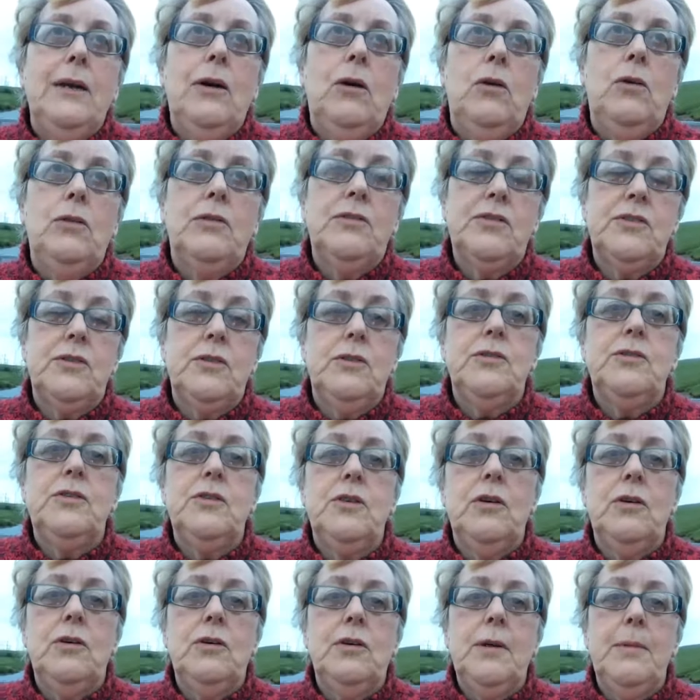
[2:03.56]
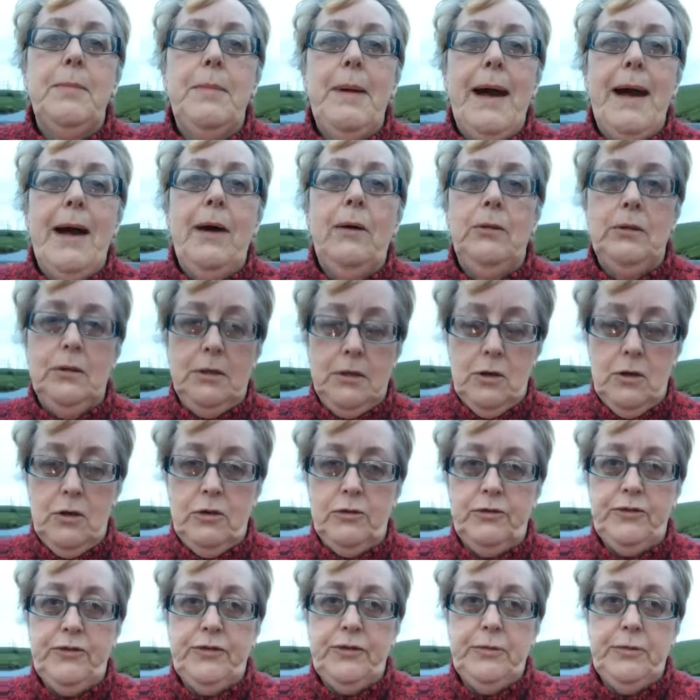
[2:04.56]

also talk about love,